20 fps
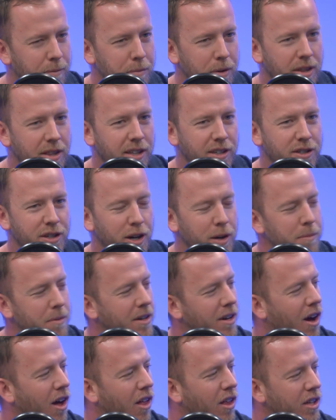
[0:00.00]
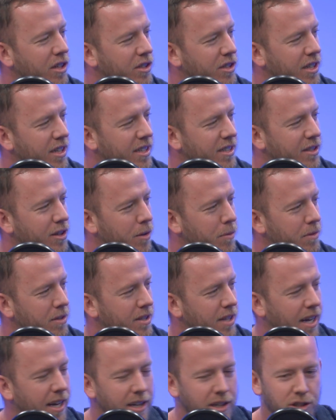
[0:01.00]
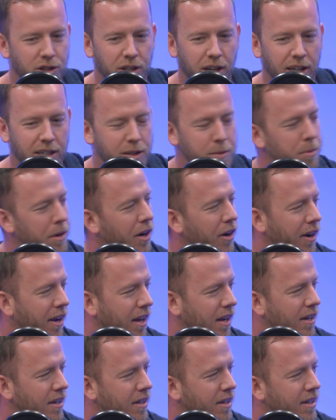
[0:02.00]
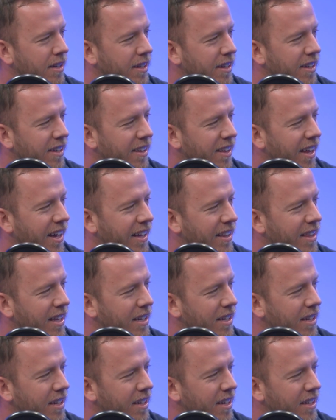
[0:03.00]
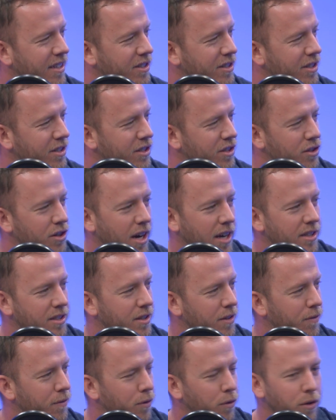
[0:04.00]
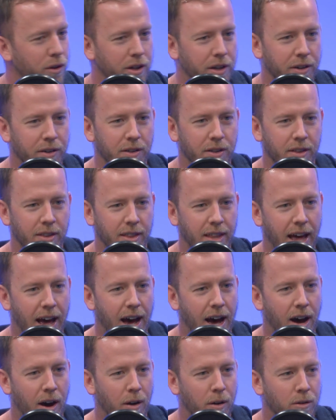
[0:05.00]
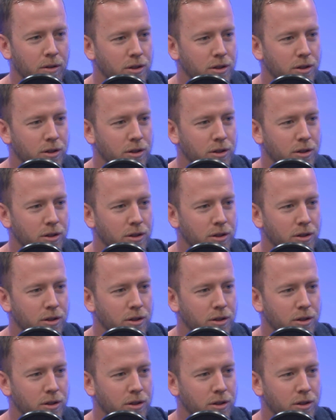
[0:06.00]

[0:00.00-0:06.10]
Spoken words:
But the terminology, it's almost like Shakespearean. Like, it just tries to fool you. Thou,